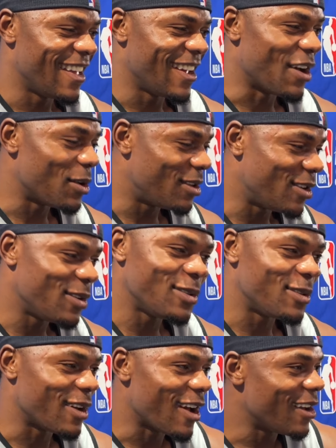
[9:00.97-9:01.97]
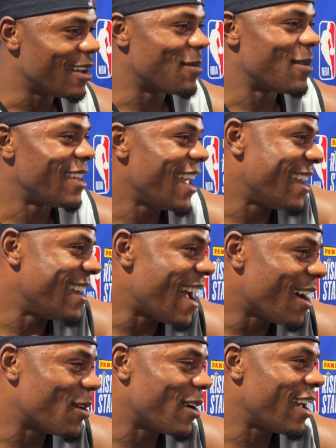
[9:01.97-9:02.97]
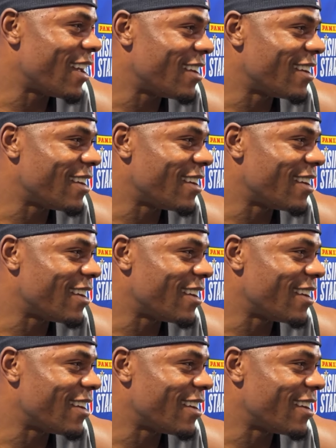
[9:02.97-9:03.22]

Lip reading: Coach used to call him, they're knucklehead.